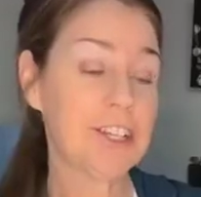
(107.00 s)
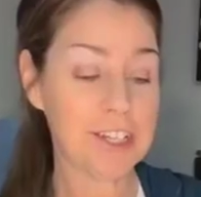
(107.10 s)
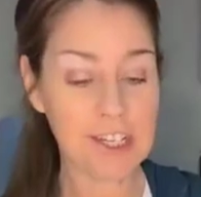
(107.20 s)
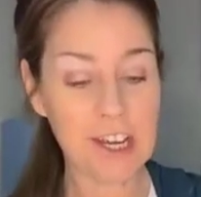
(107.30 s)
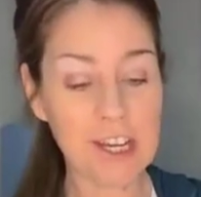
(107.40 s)

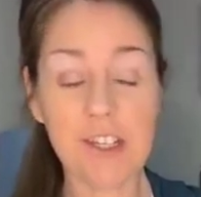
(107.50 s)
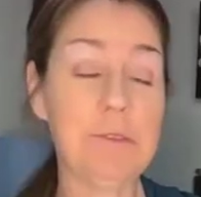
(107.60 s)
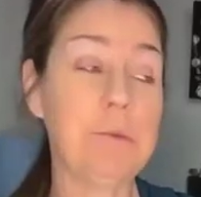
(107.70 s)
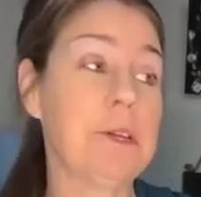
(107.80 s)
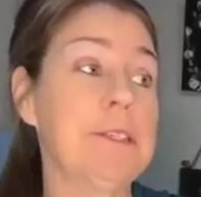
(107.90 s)
Actually, Jake,
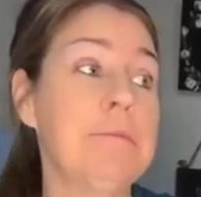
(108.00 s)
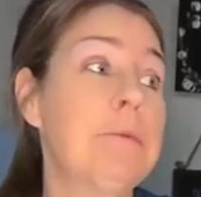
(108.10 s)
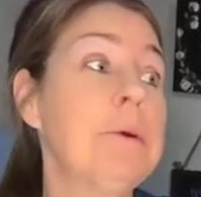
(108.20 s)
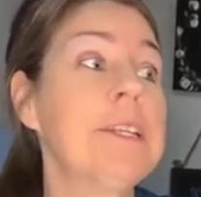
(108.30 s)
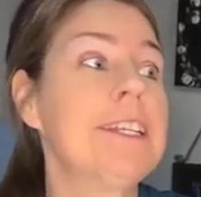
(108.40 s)
she
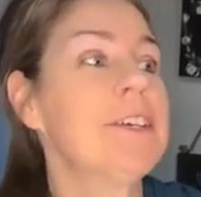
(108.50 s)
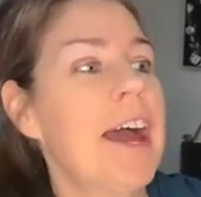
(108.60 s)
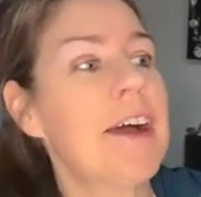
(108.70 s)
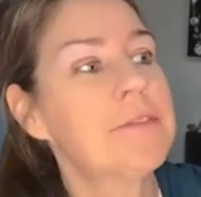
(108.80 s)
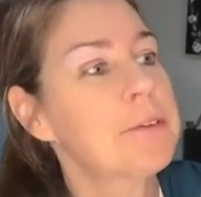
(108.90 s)
wasn't born
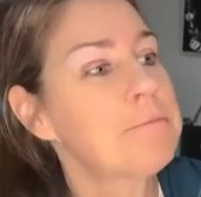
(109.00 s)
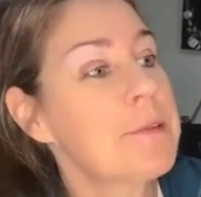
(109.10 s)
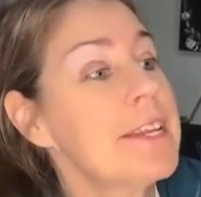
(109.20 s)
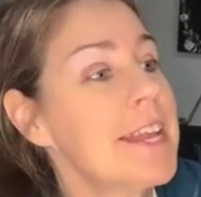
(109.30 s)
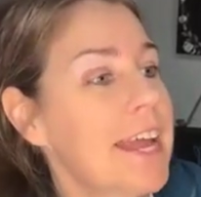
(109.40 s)
until after
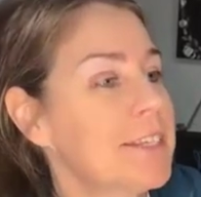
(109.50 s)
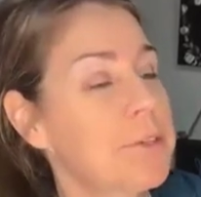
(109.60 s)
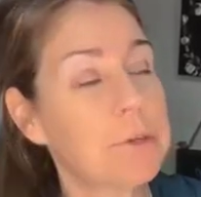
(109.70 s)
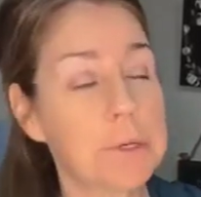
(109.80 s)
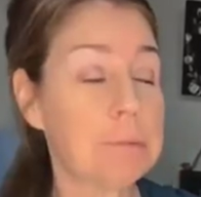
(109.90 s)

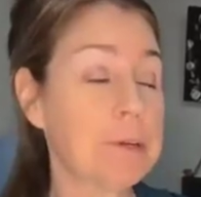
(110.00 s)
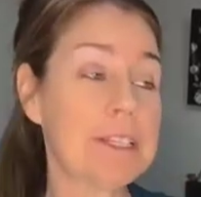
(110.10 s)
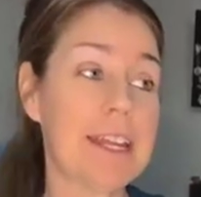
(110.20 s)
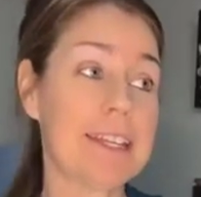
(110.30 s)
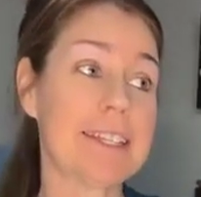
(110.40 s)
midnight, so her
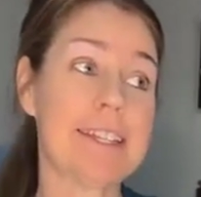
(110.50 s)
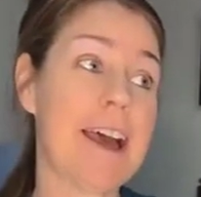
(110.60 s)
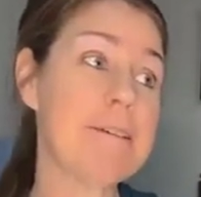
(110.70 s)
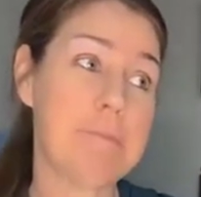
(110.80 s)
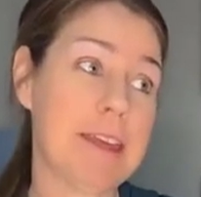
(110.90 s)
birthday is
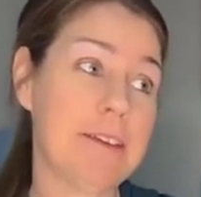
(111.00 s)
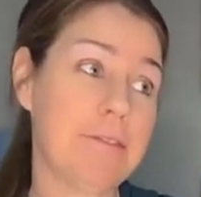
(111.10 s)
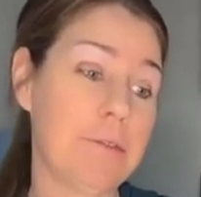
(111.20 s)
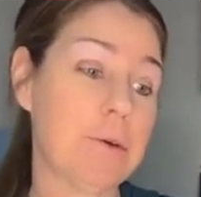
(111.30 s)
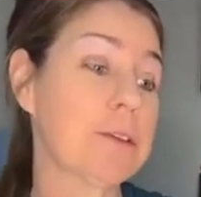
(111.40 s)
not May
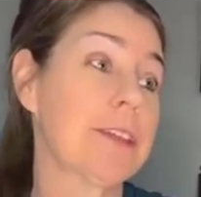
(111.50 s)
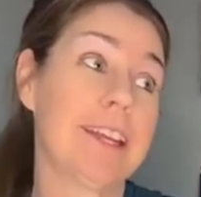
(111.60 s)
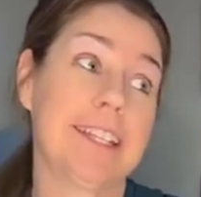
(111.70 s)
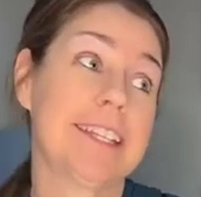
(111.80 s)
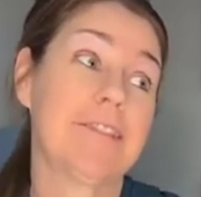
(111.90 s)
the
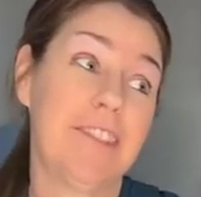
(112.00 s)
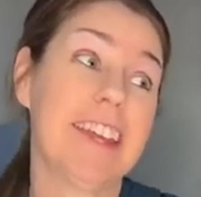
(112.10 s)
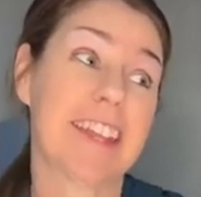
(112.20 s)
4th, it's the